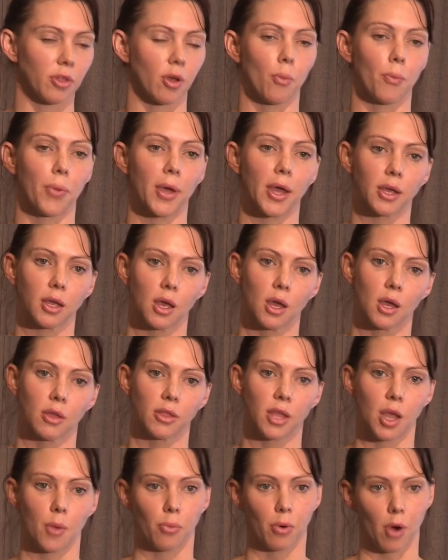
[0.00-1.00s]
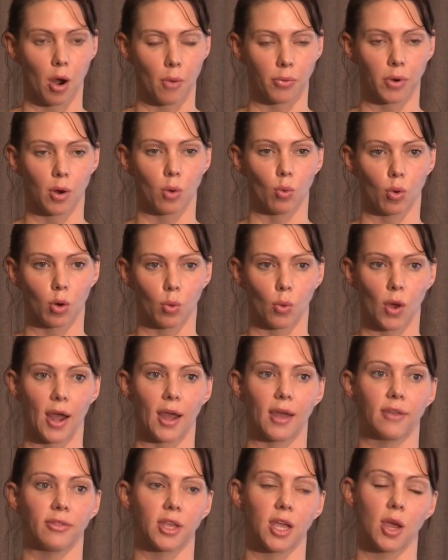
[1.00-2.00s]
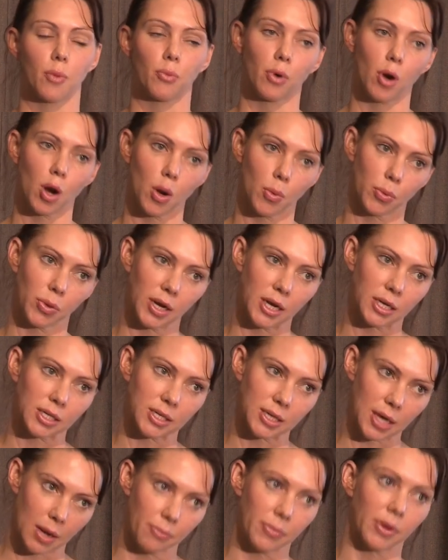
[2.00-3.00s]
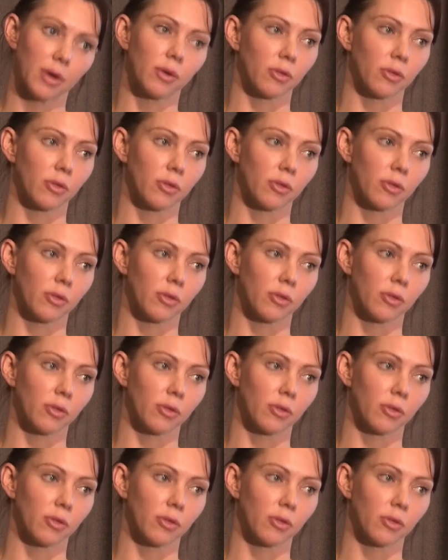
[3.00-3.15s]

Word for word: they'll pick the appropriate waterway and the appropriate number,